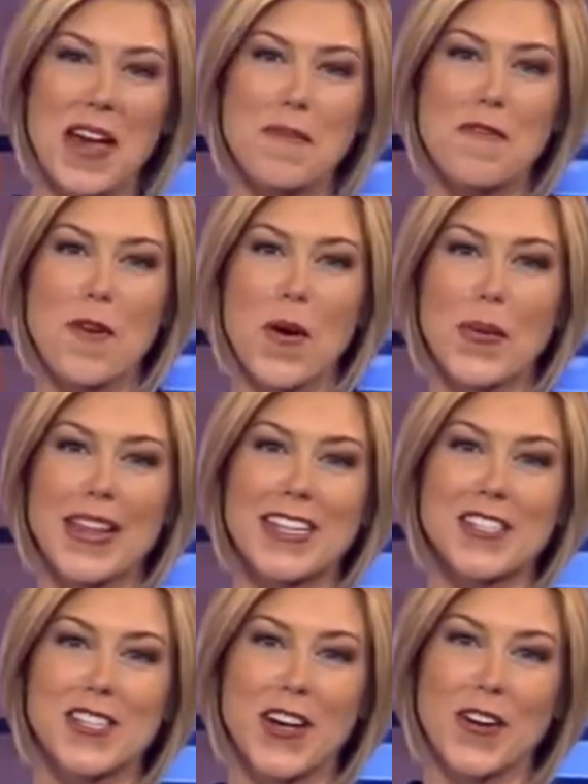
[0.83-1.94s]
before we
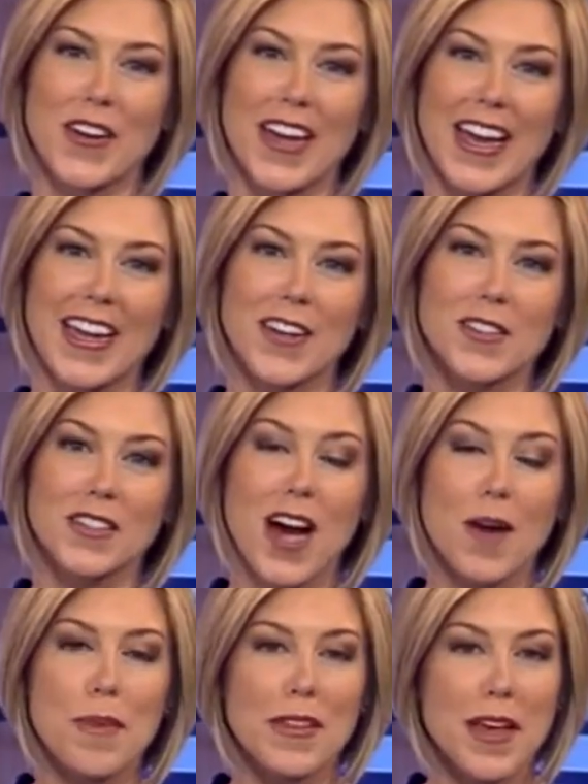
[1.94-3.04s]
let you go today, here's a
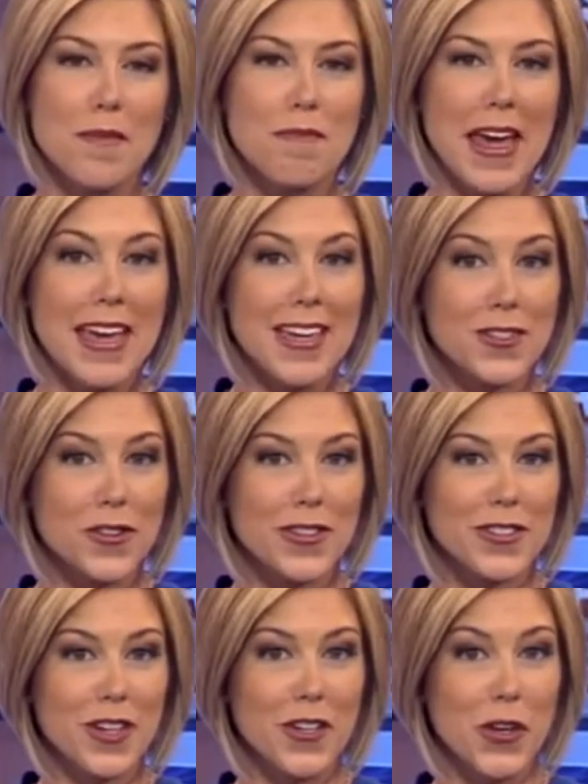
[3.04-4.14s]
topic that may
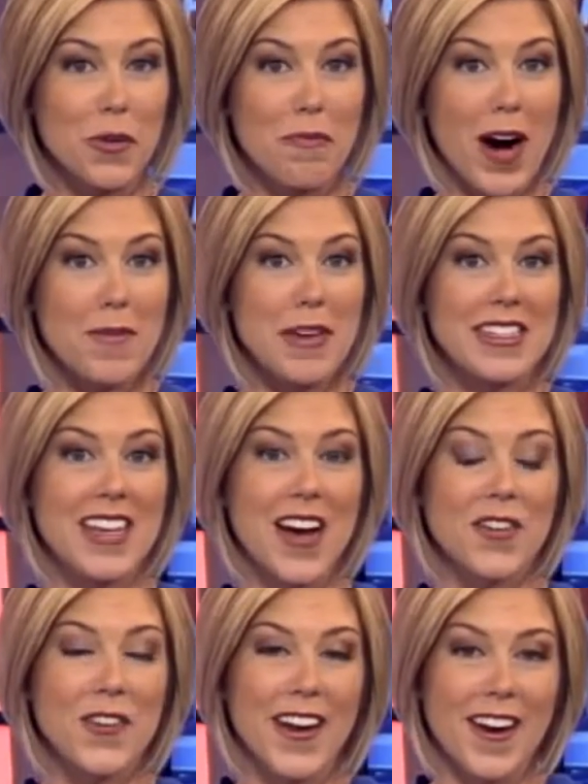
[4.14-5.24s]
interest all you mommies
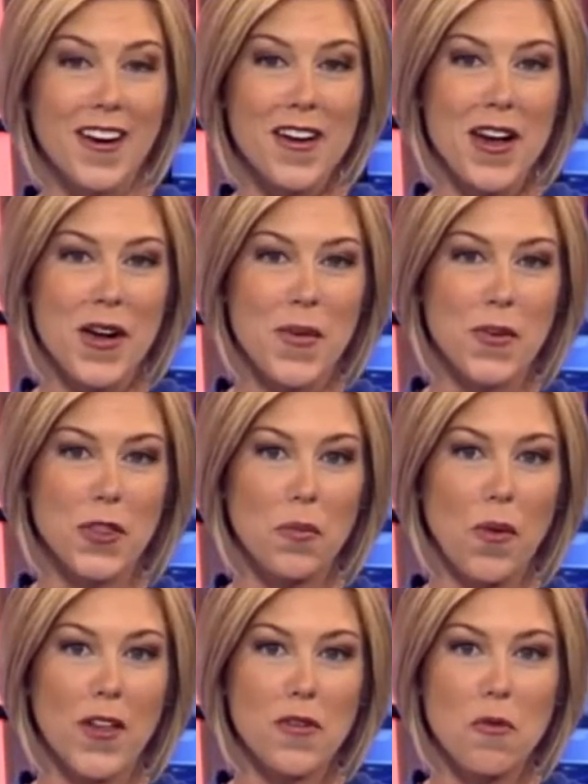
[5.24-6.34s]
out there. With the
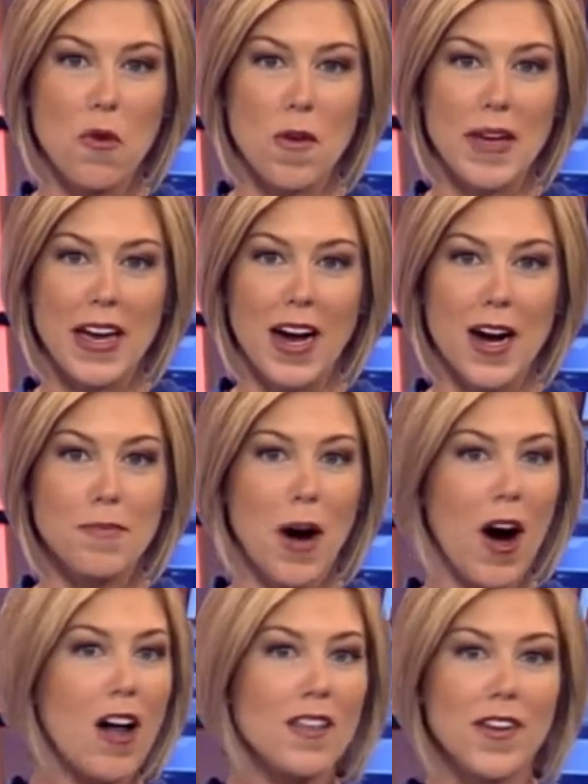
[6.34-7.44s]
weather warming up,
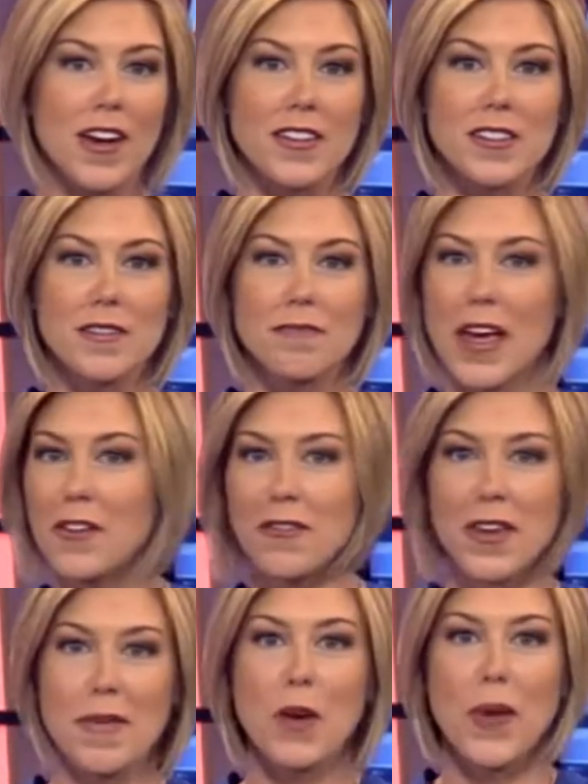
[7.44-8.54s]
all of us, male,
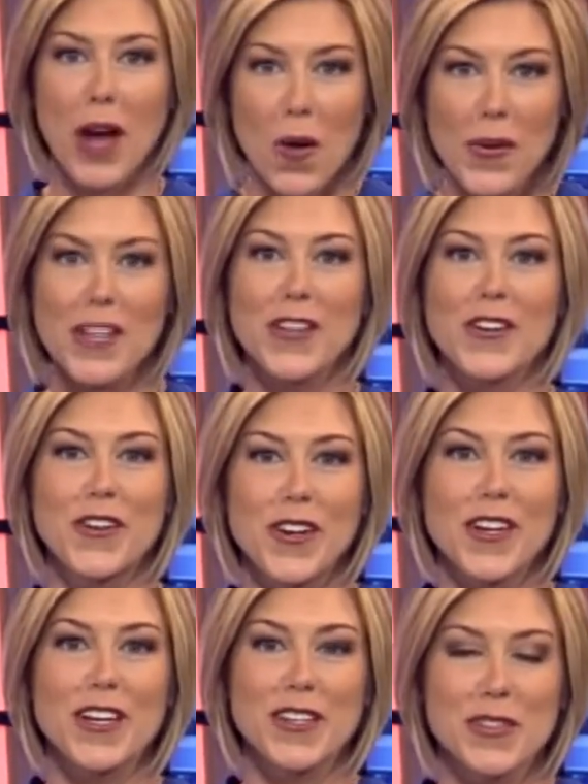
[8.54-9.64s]
female, we all want to look
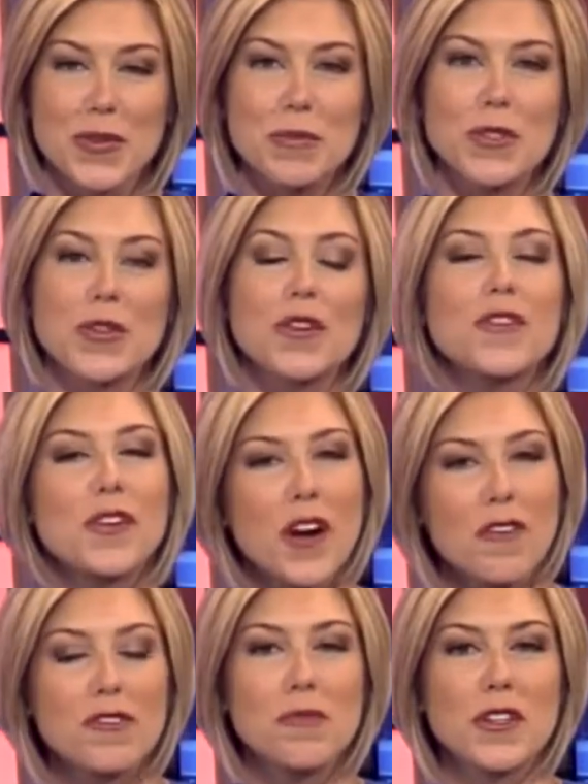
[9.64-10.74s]
good in a swimsuit or feel
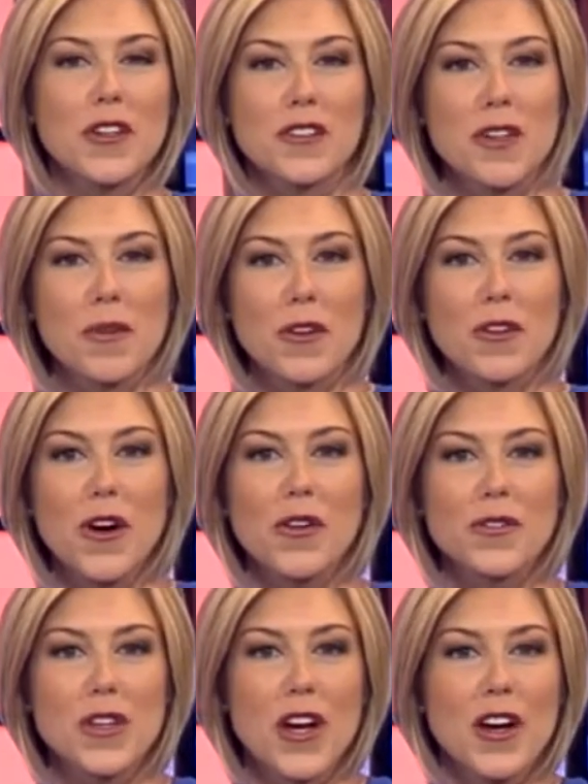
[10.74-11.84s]
comfortable in our summer
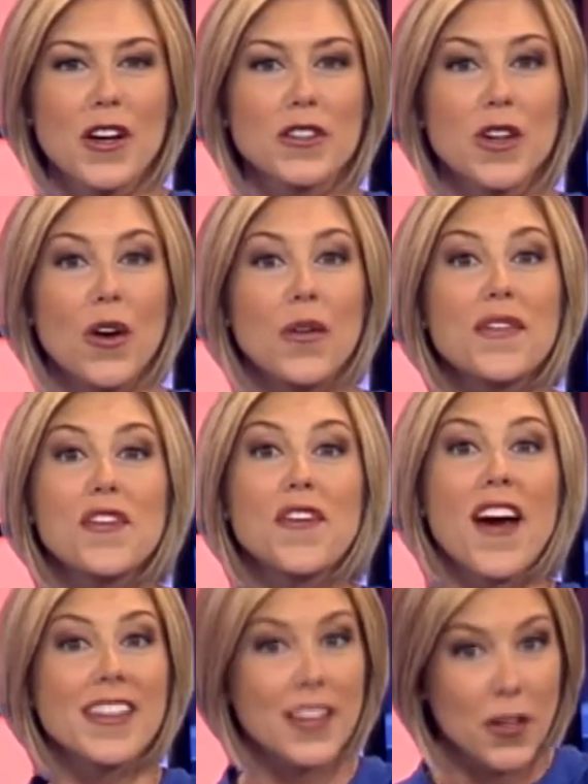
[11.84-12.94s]
clothes. So if
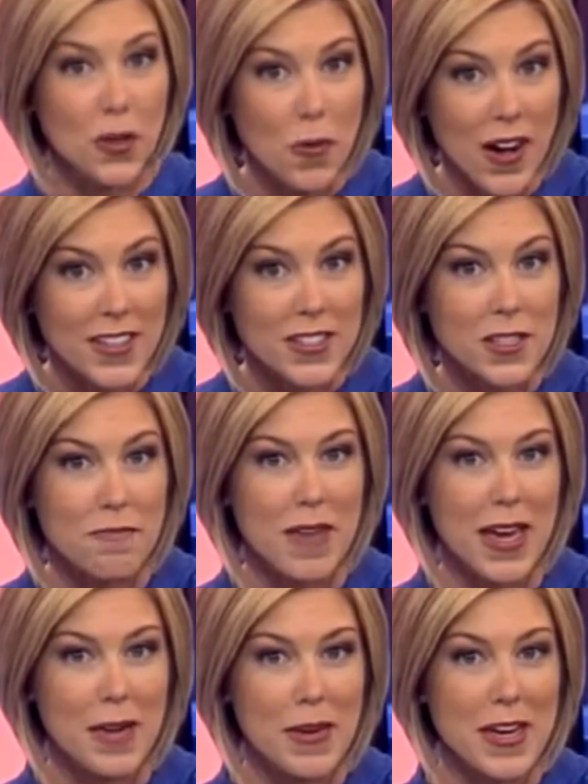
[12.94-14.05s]
you've had little ones, you
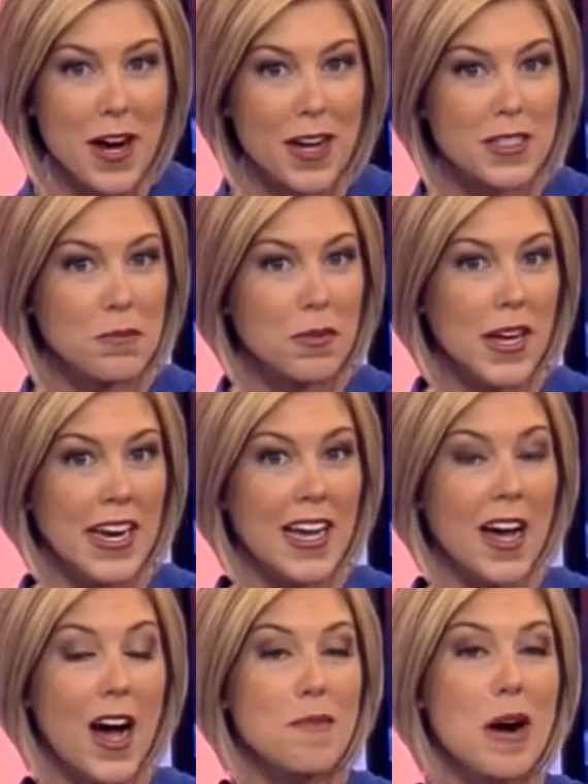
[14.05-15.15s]
may be
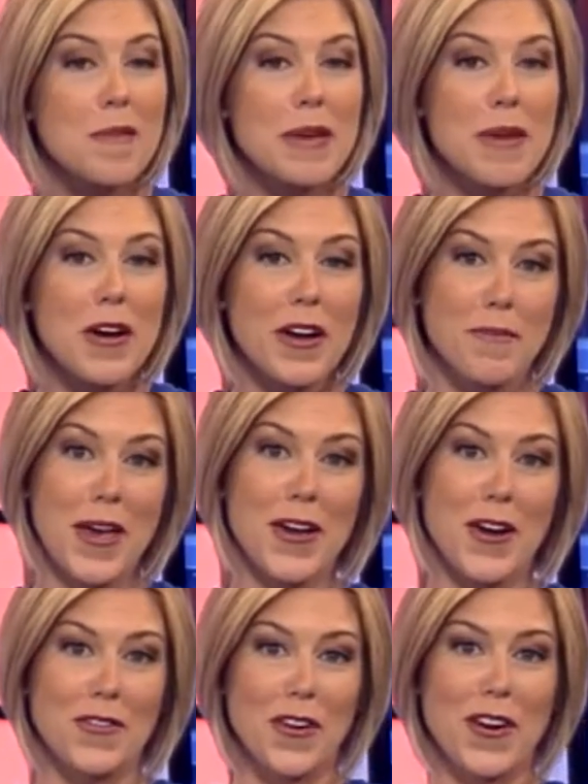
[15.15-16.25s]
contemplating a mommy
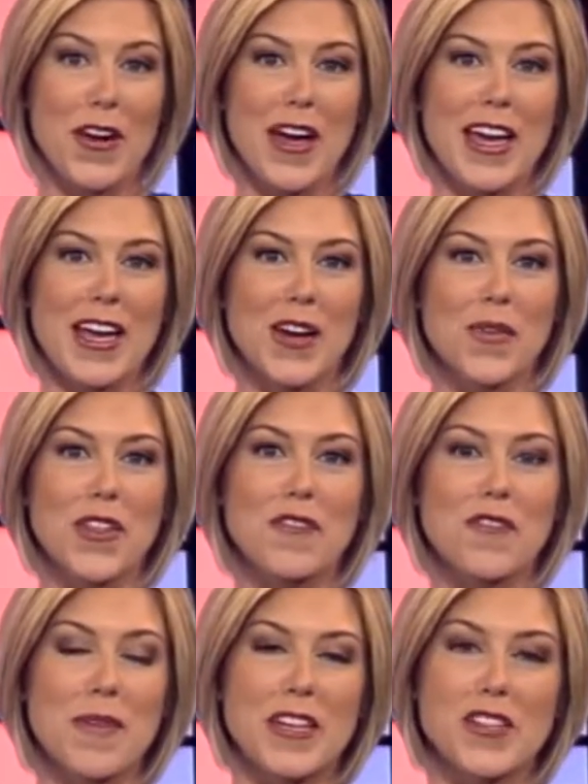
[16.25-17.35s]
makeover. Here with
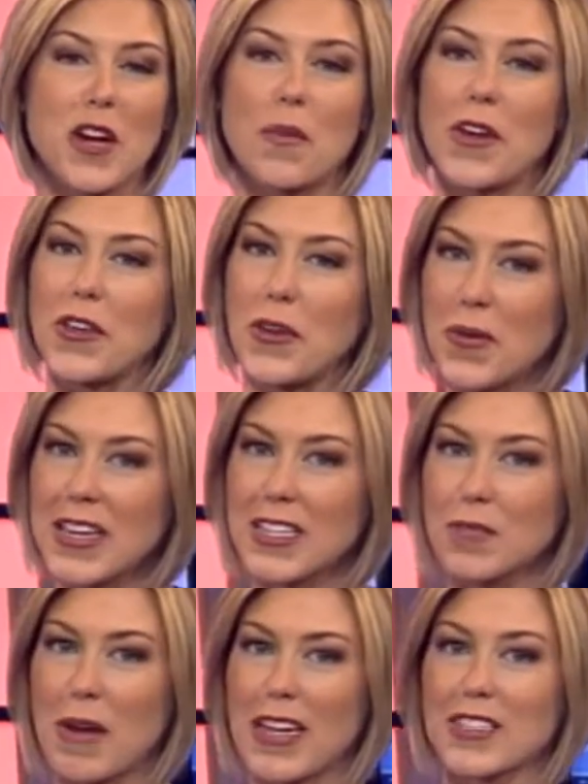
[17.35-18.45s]
information on what you can
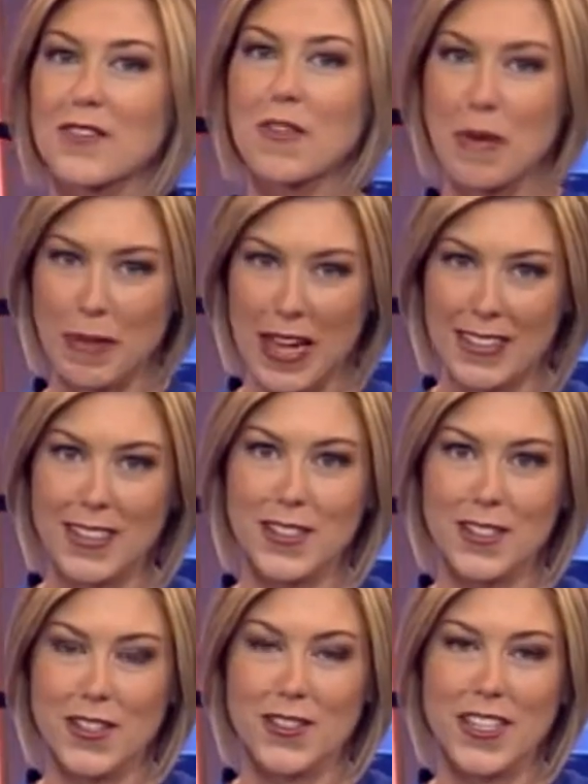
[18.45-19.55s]
expect from a plastic
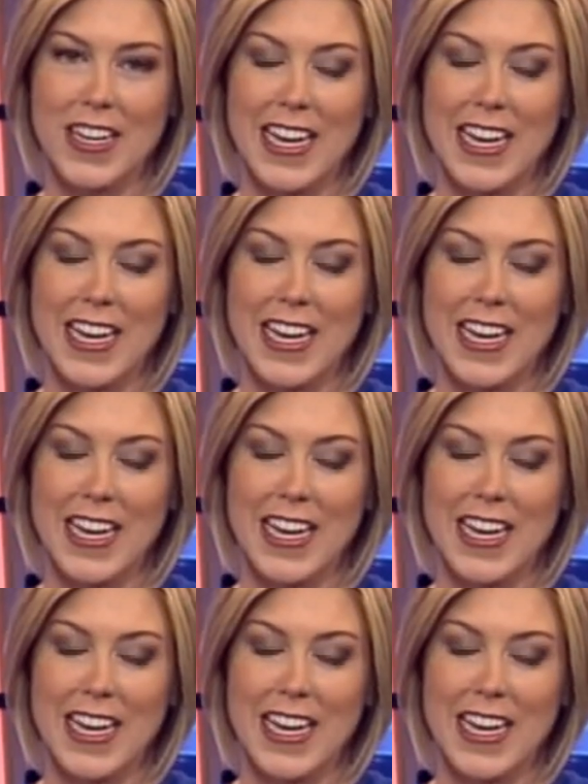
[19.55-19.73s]
surgeon